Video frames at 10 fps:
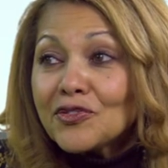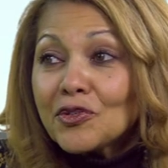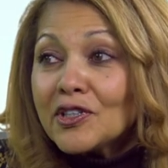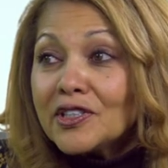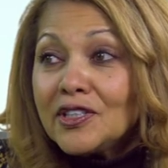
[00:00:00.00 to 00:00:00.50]

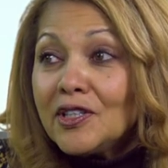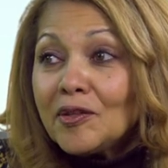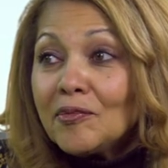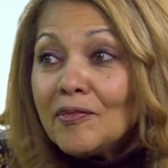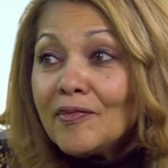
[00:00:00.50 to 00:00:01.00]
really
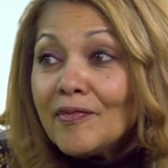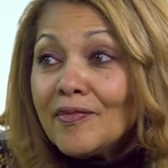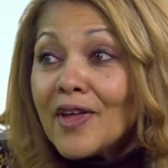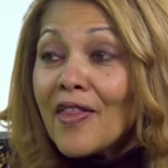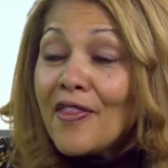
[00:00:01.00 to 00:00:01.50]
deep.
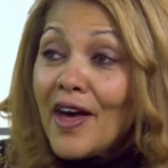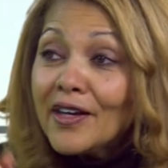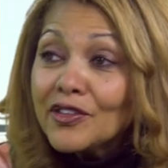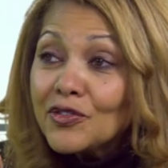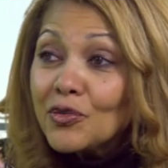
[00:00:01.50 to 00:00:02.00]
Now
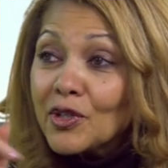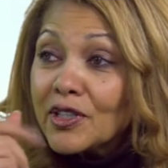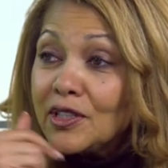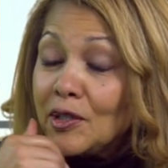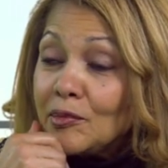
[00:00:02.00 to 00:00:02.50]
that is
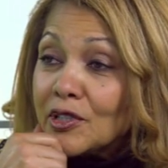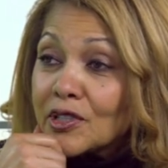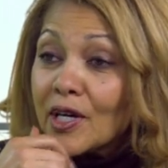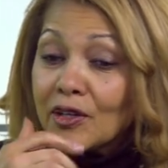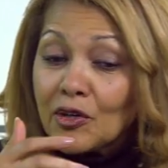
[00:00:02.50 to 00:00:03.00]
really deep.
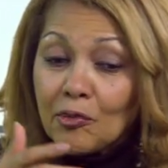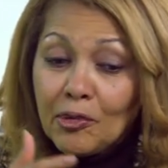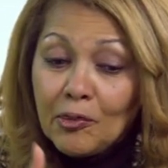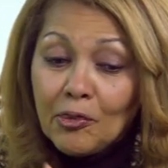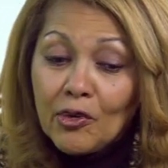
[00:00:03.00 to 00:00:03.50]
Just like there are
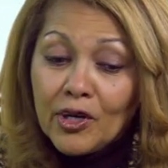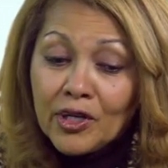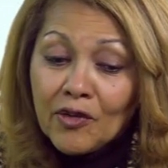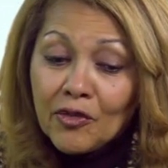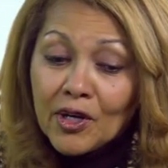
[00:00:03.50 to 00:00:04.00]
people
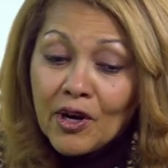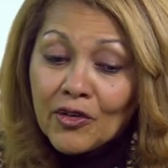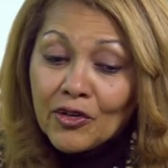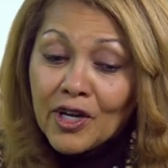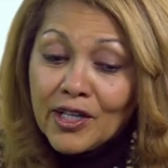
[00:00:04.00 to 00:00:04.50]
in every
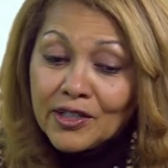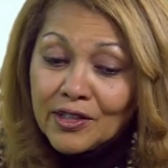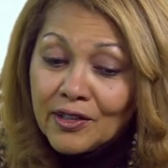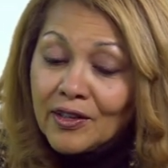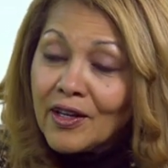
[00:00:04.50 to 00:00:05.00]

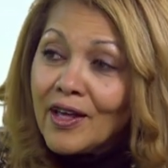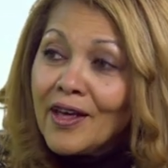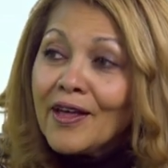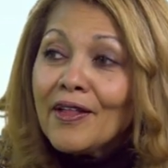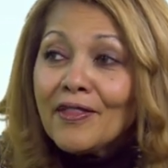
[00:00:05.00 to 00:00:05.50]
congregation
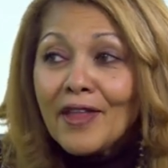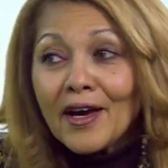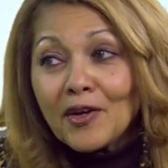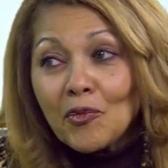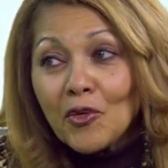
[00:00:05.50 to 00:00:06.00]

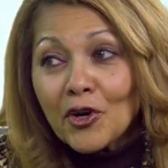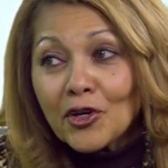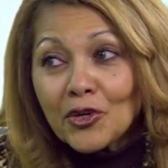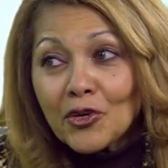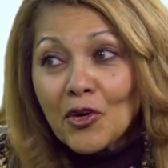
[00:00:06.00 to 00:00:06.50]
that can
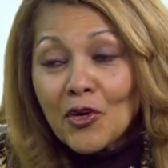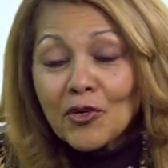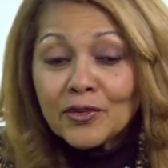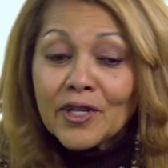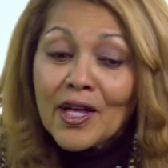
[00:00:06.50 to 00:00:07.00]
work your nerves,